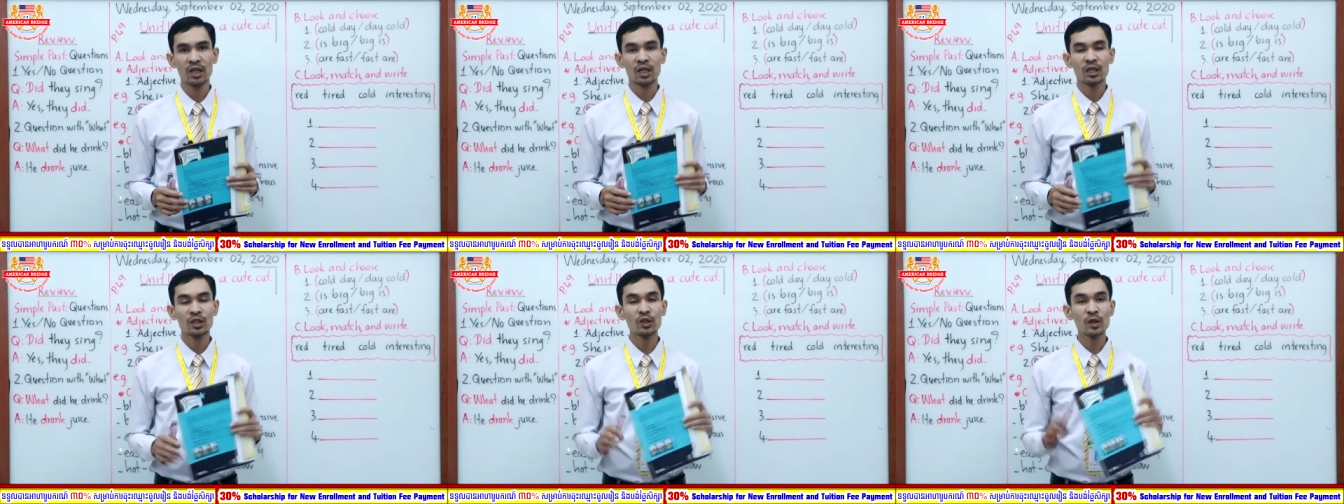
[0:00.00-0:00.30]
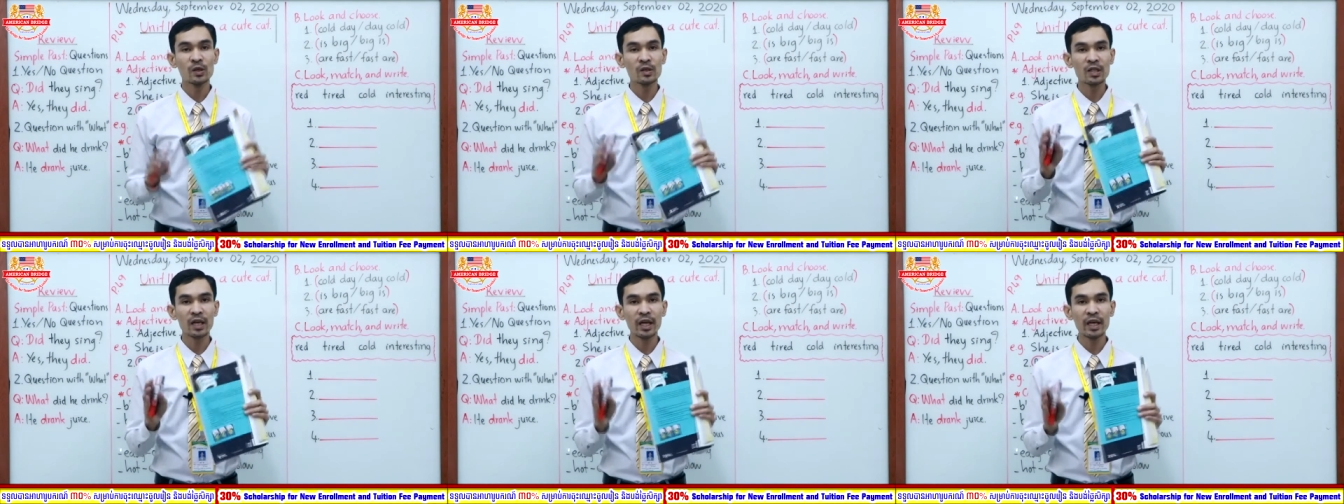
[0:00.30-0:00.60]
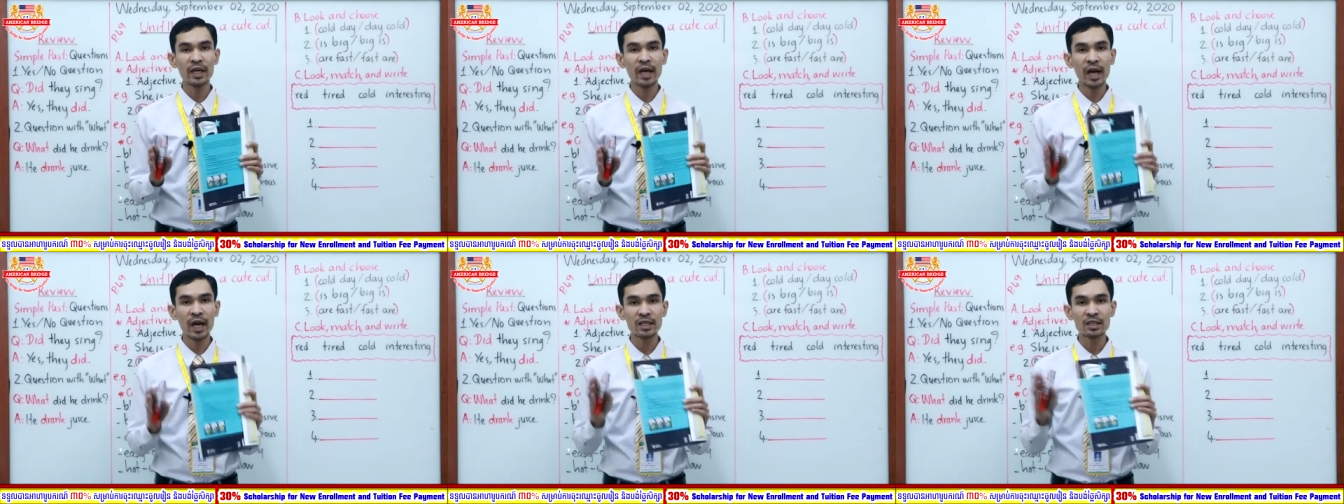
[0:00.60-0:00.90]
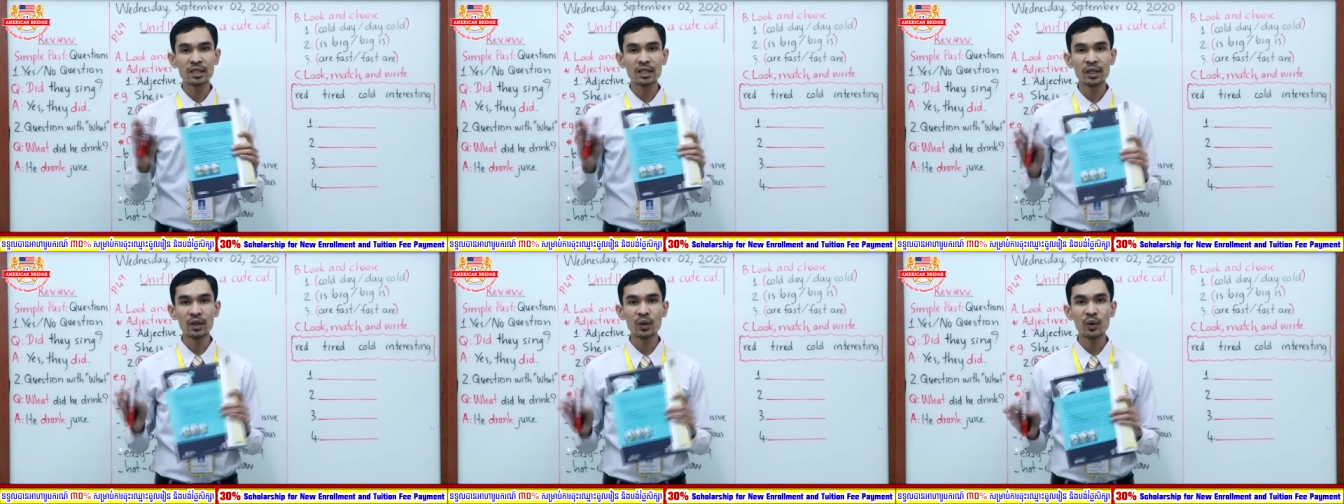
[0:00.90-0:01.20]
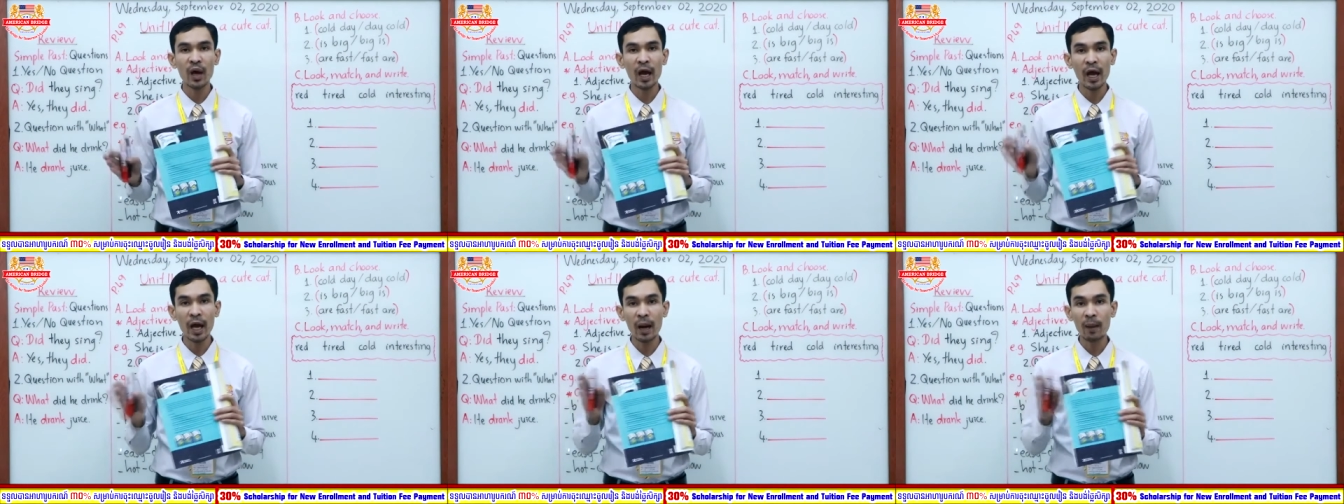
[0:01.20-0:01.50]
Usually
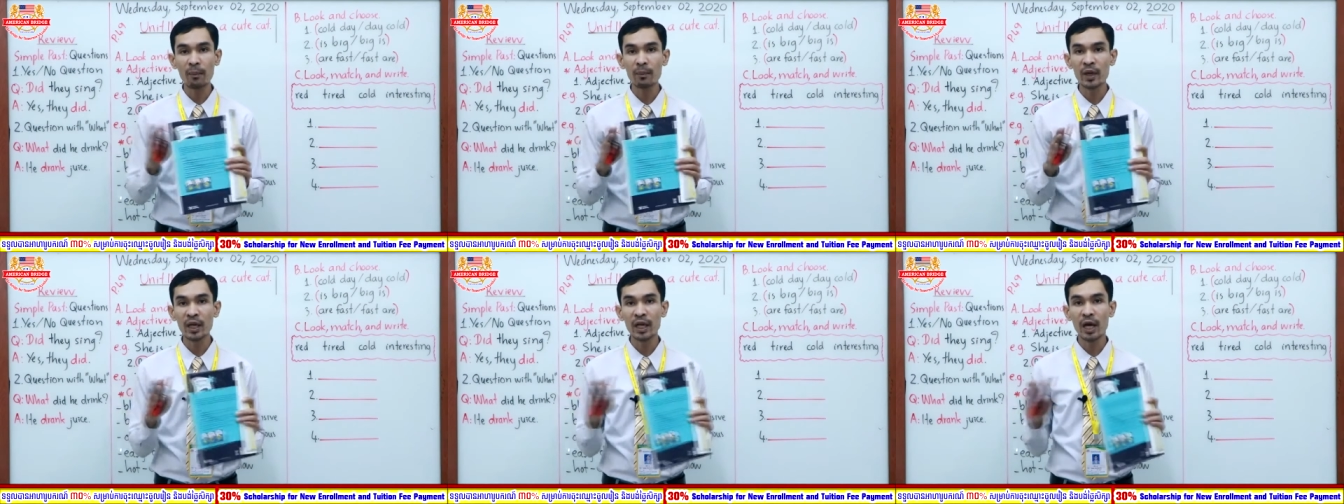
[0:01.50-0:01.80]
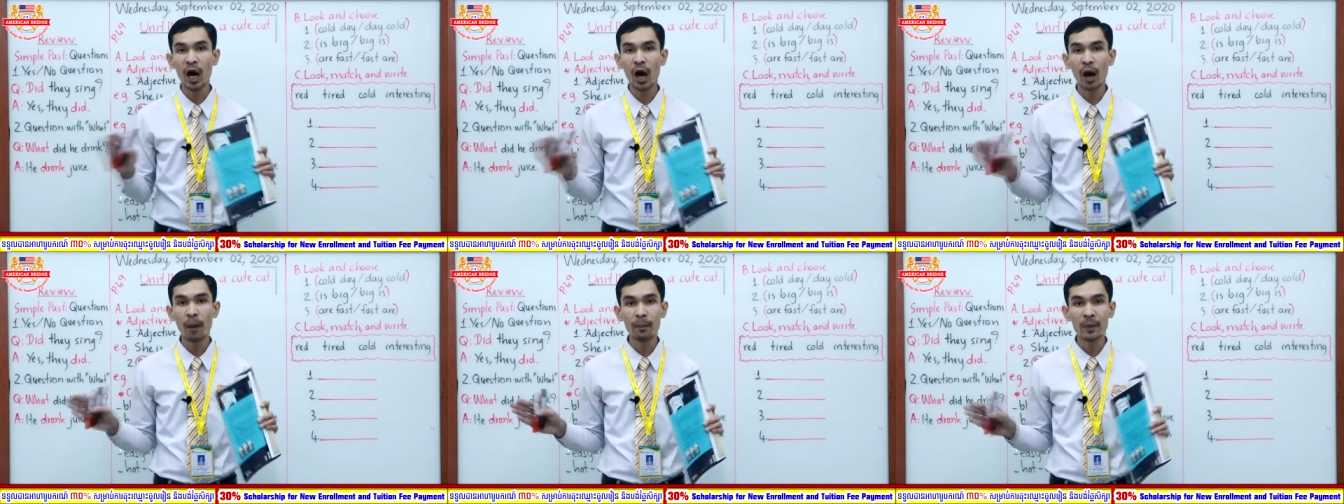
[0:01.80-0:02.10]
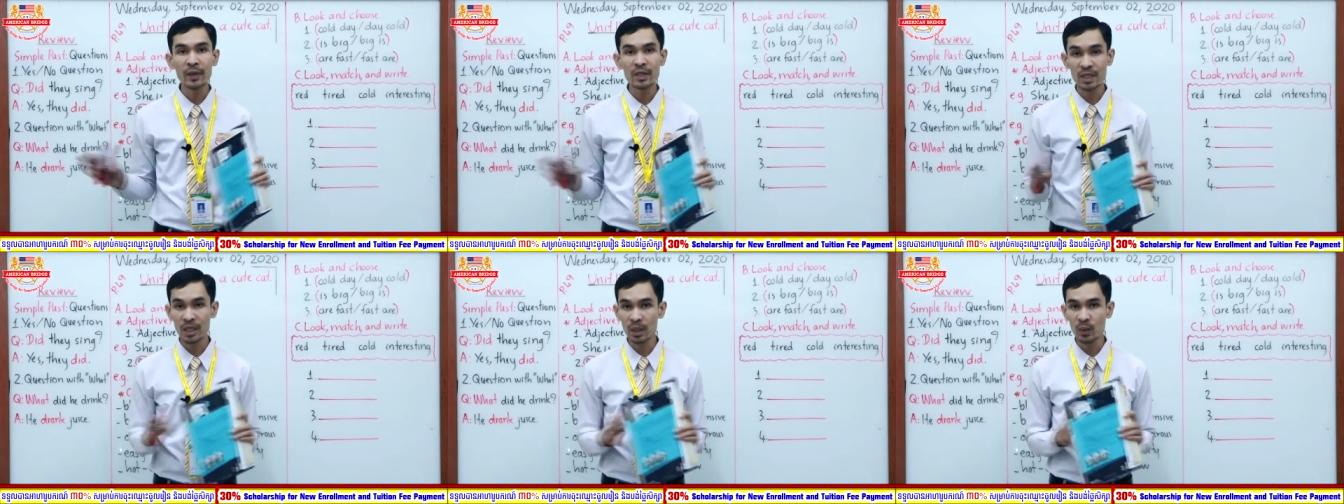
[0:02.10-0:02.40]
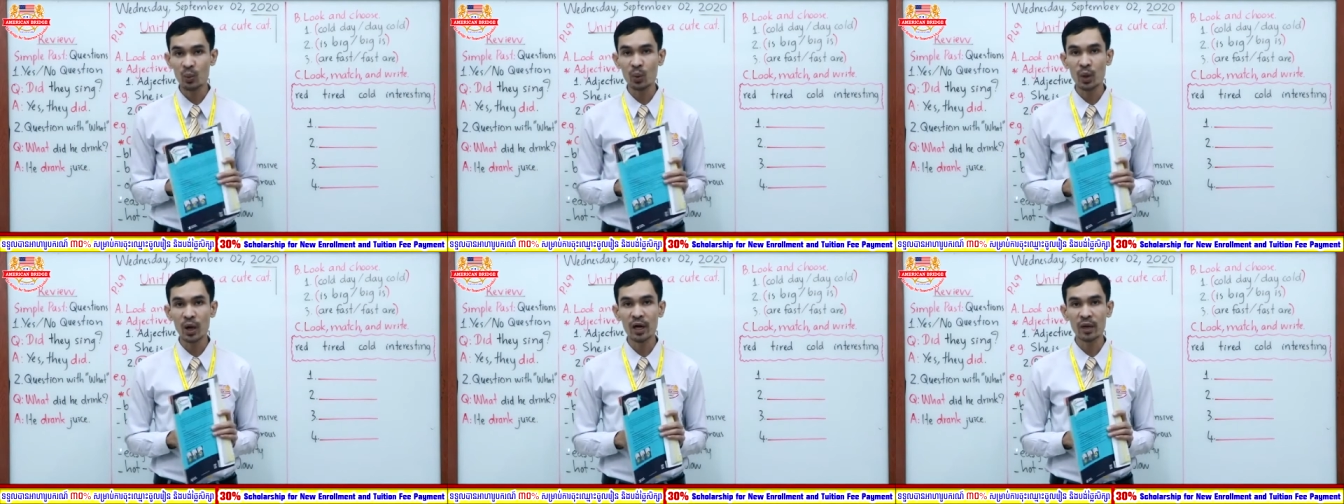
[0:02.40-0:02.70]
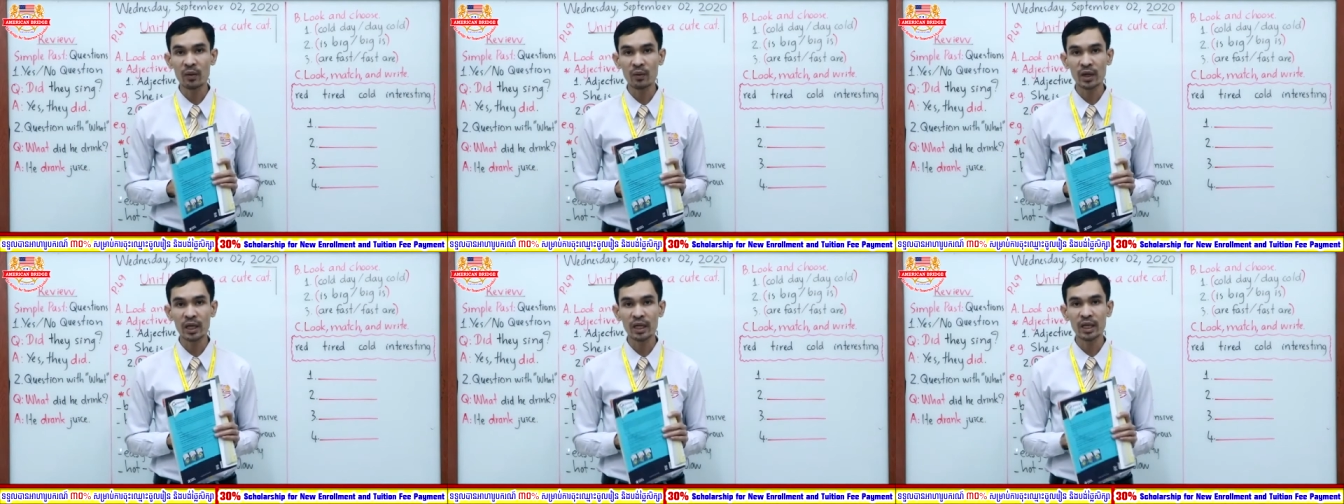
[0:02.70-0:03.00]
adjectives have the opposite
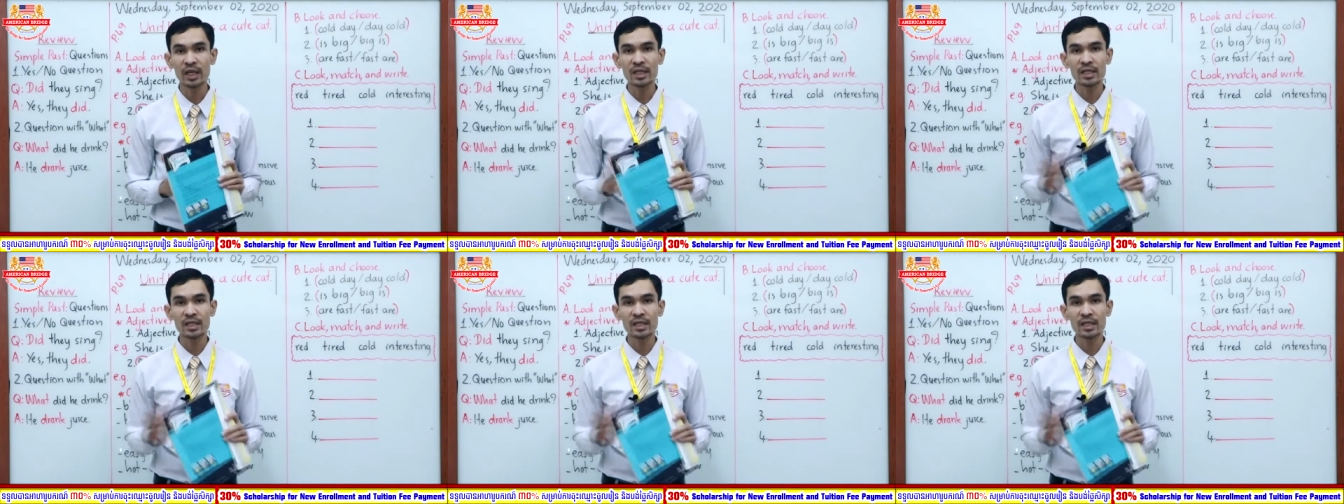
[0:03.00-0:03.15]
word, right?